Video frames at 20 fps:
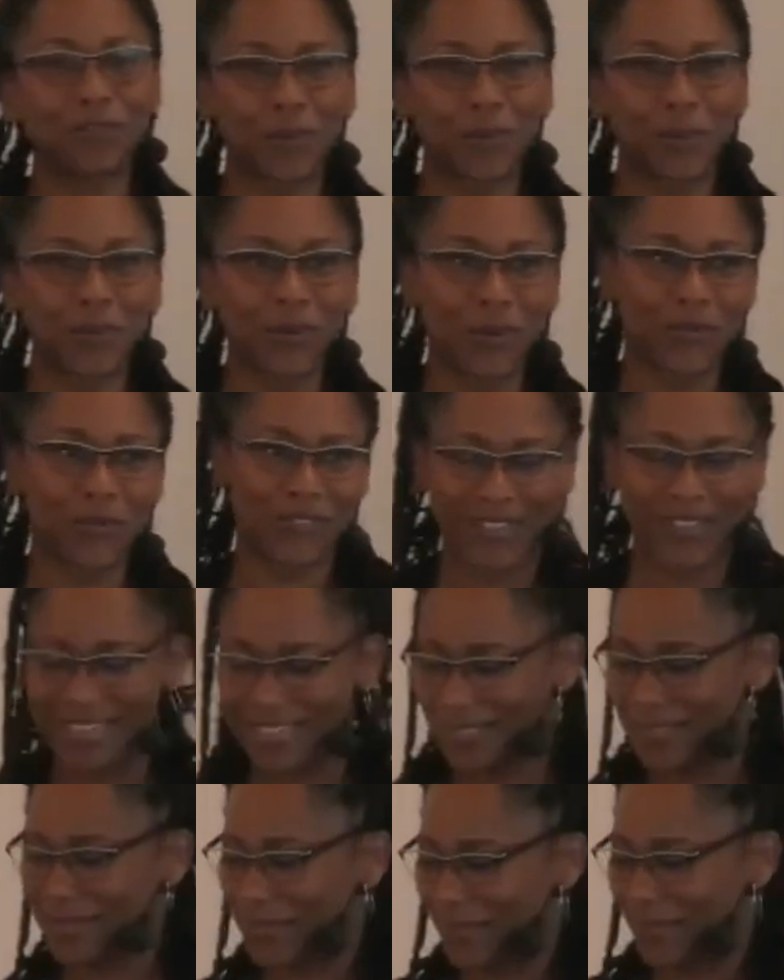over
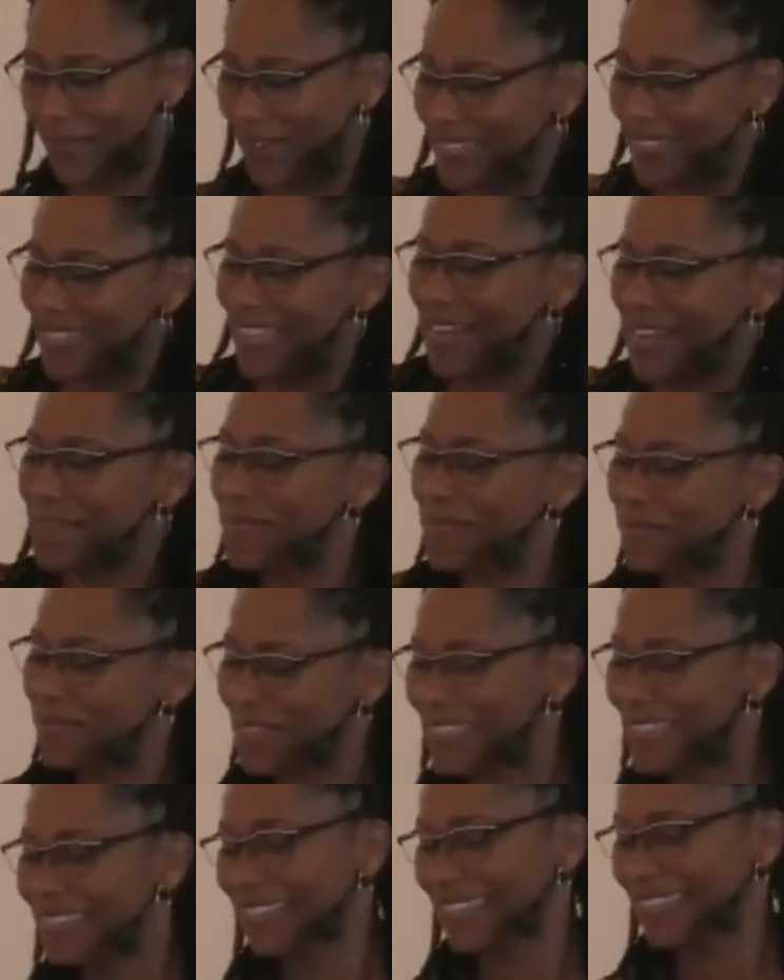his thoughts and
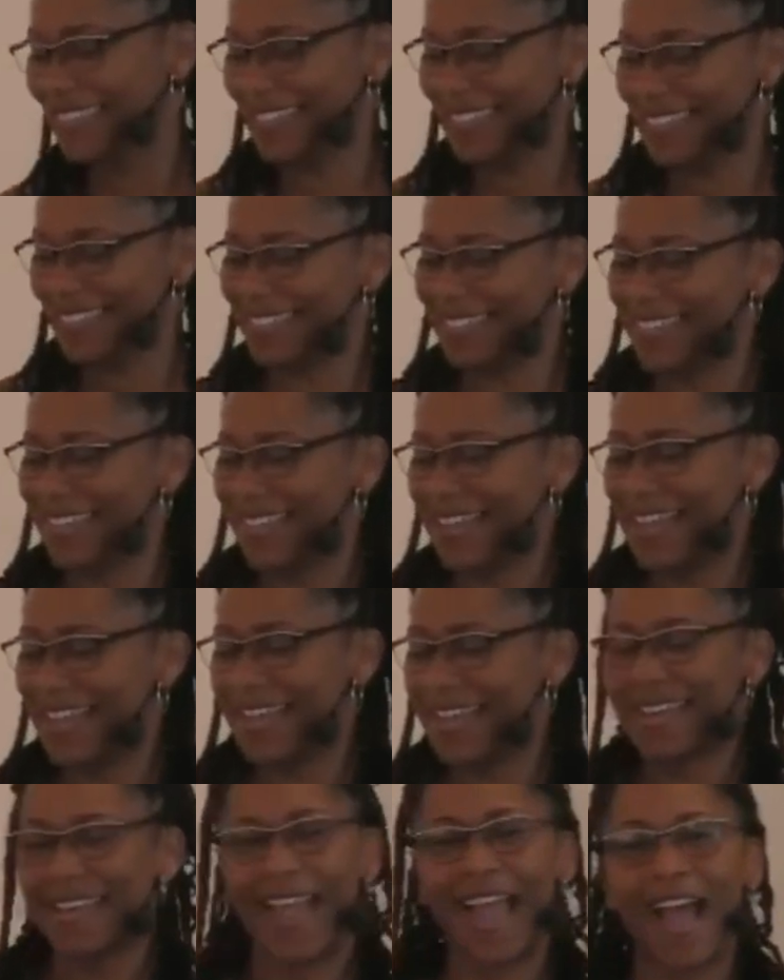feelings.
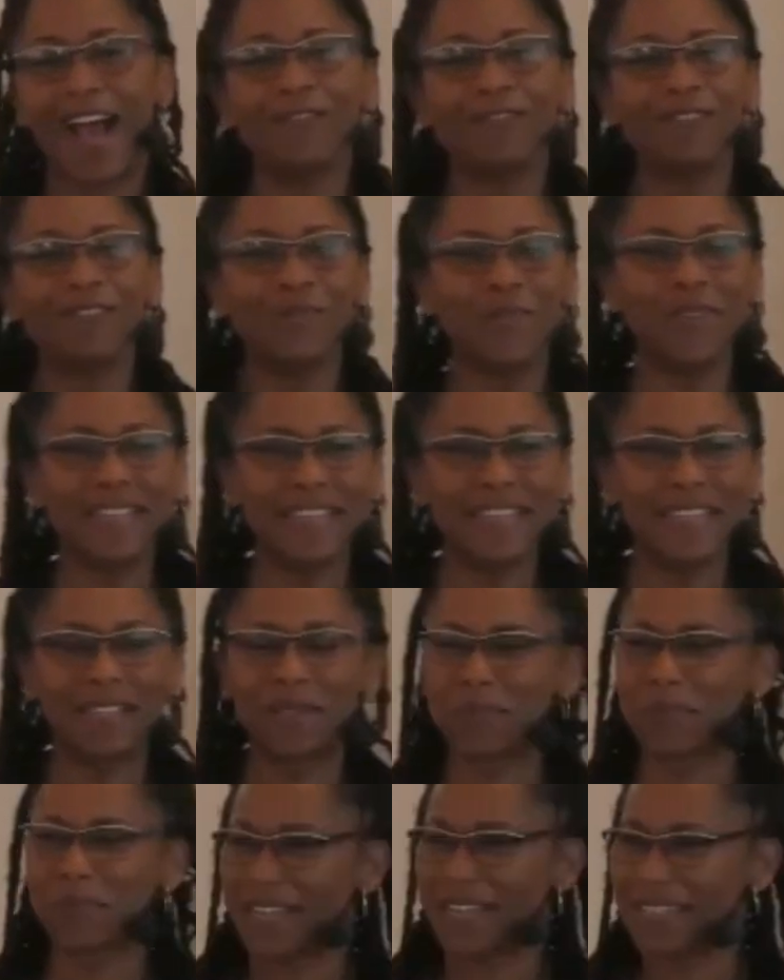How do we
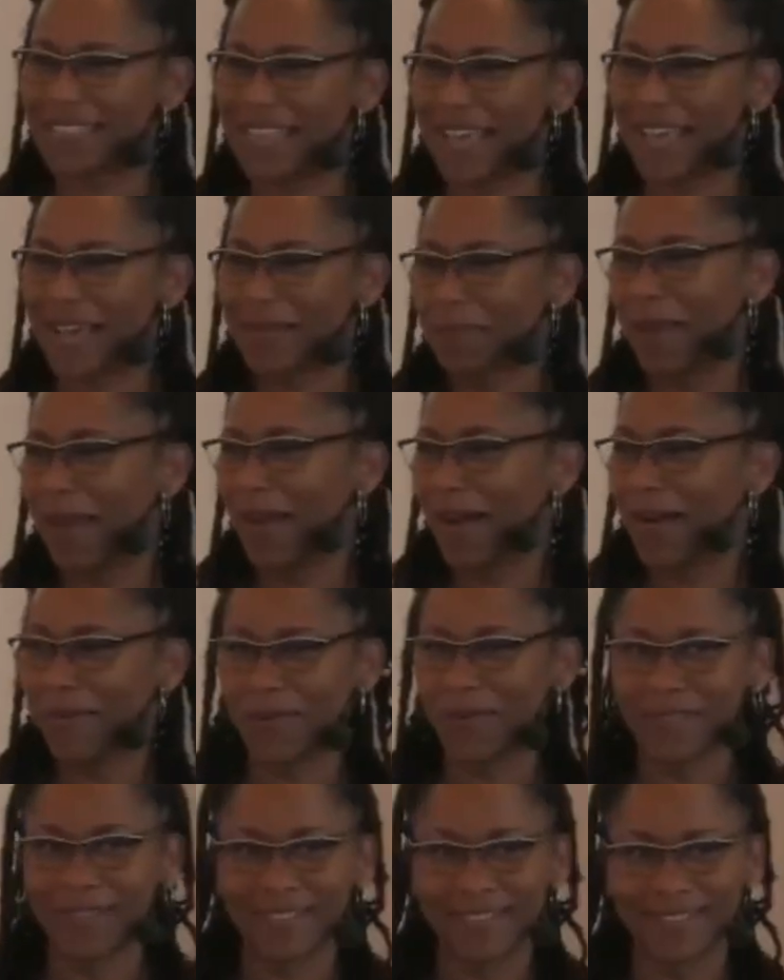express that
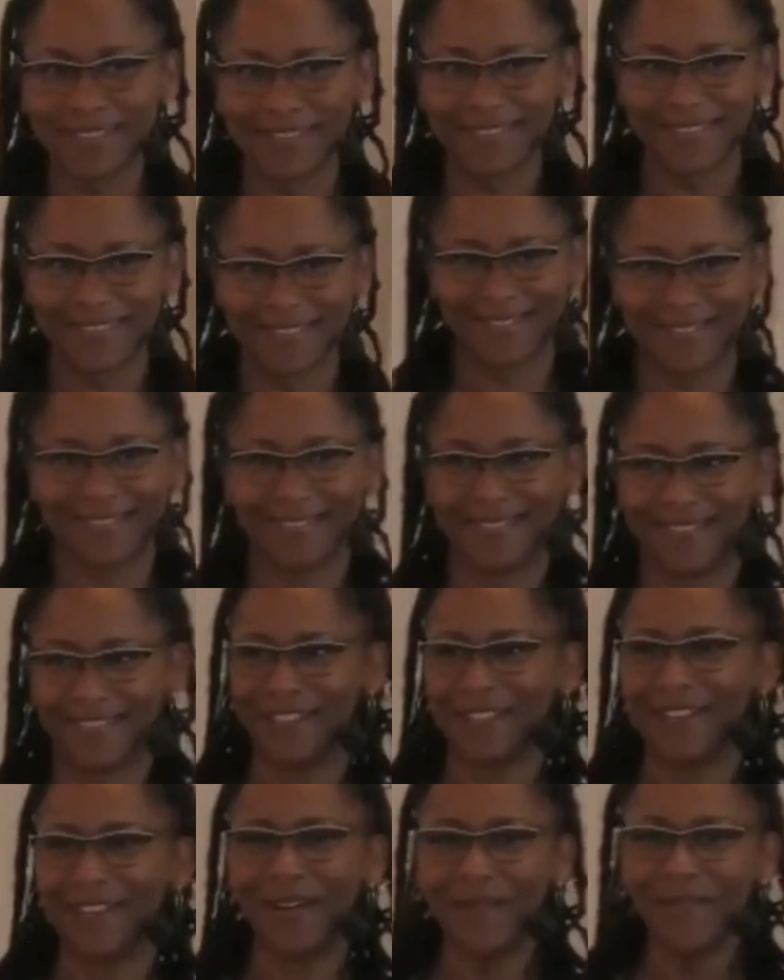power? Do you
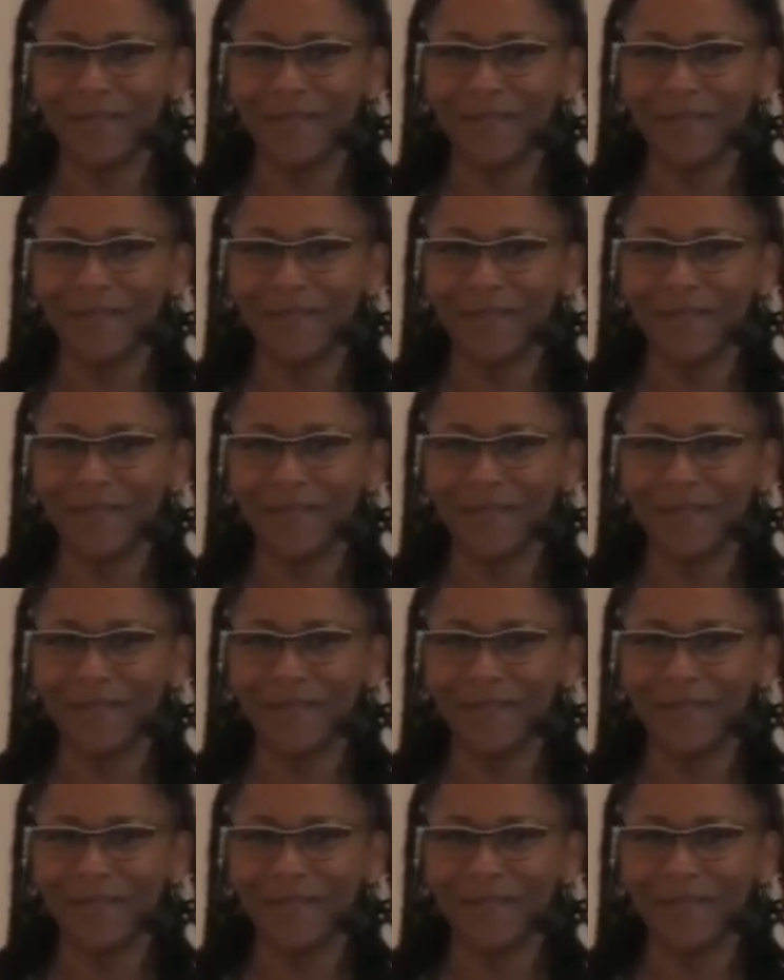know?